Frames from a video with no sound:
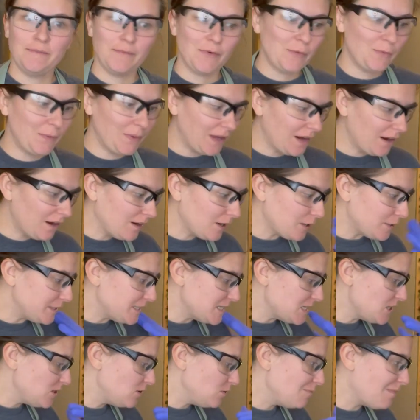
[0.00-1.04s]
We are
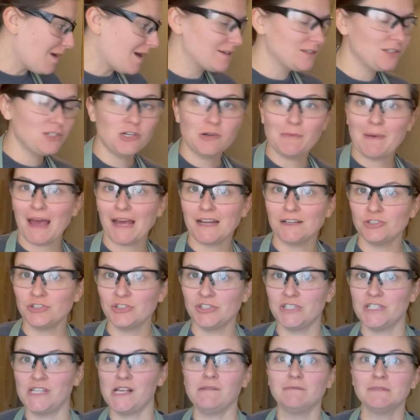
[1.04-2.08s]
going to master batch
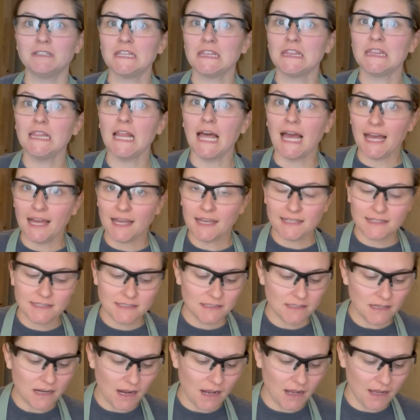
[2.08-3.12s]
some lye
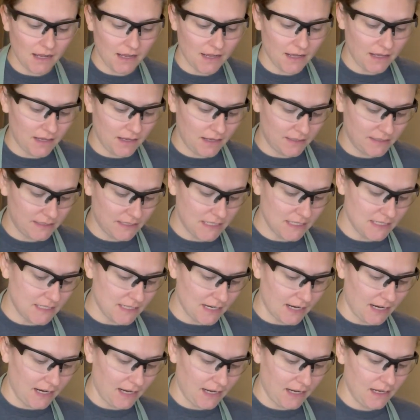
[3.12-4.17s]

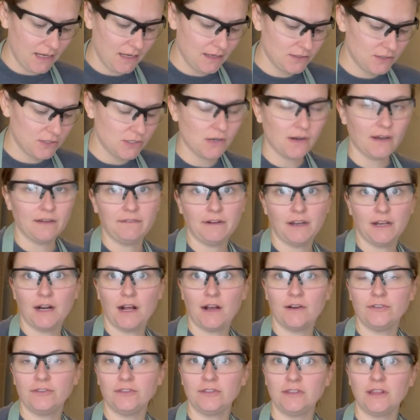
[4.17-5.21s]
today. So I ran
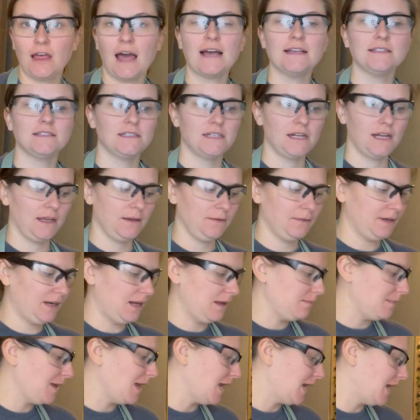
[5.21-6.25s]
out last night when I
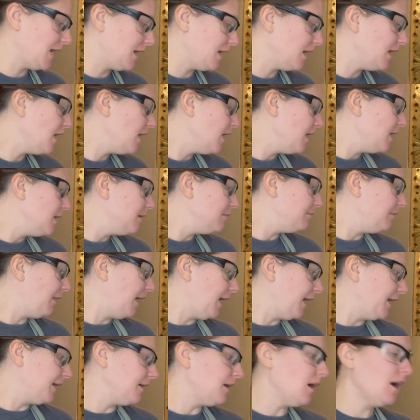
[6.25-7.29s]
made
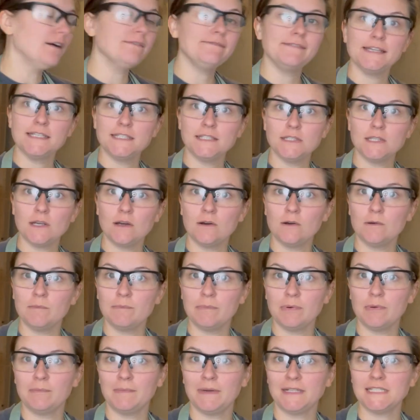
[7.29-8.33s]
my coffee soap,
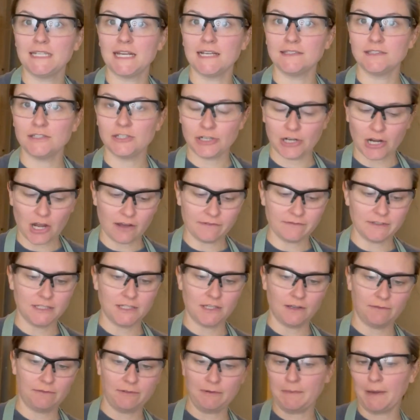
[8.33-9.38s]
my tester coffee
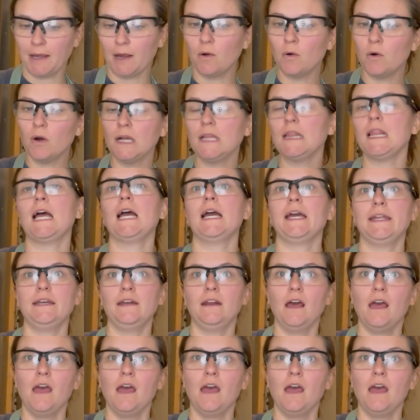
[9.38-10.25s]
soap for my core line.